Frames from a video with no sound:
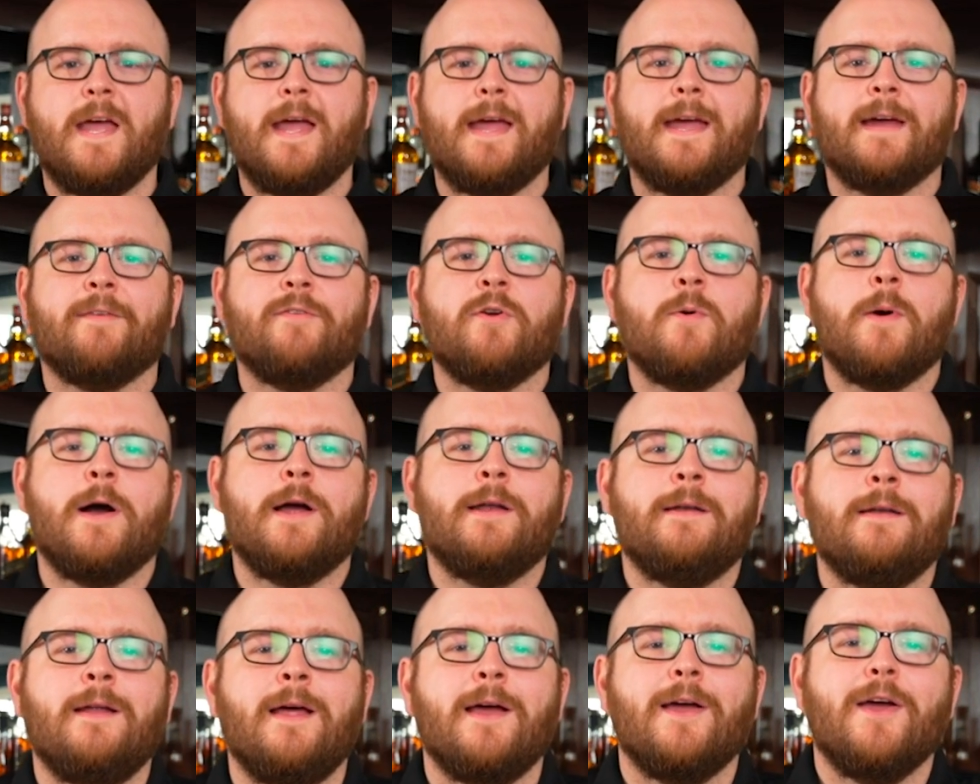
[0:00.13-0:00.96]

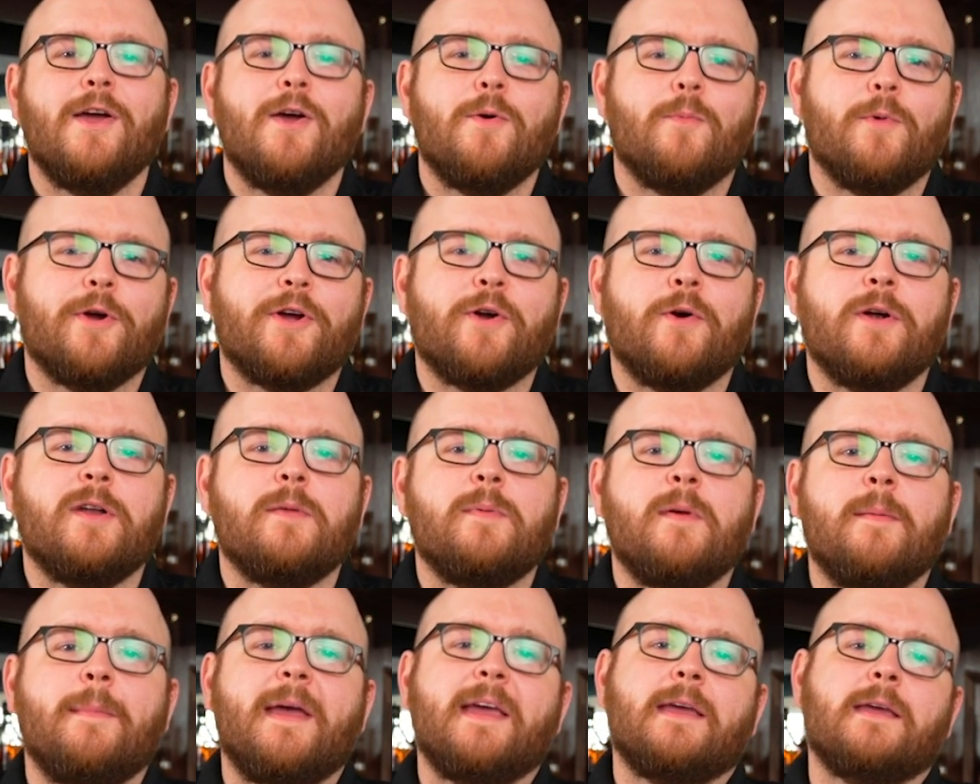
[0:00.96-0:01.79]
everyone. We're going to
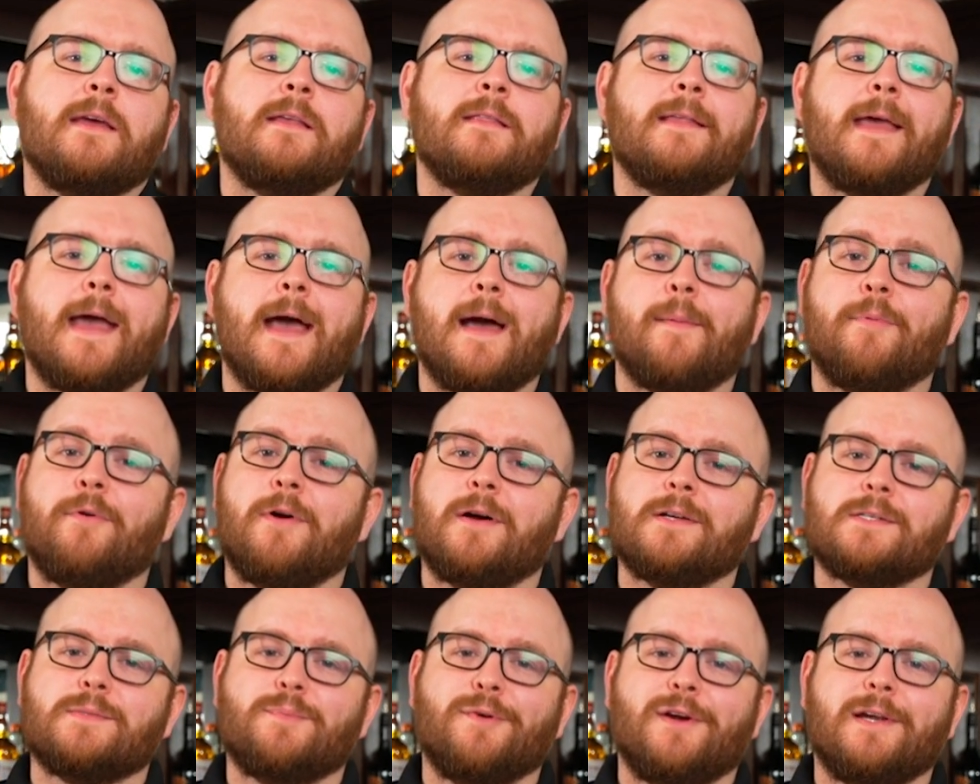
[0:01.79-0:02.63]
be making the
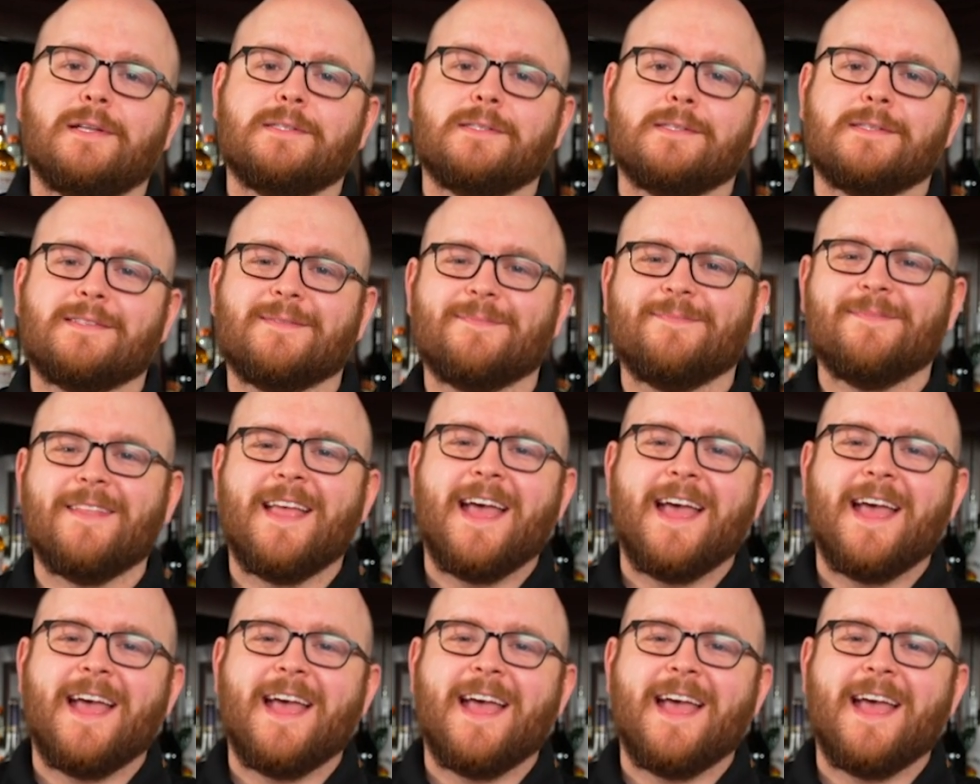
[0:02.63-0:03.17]
Aperol Spritz.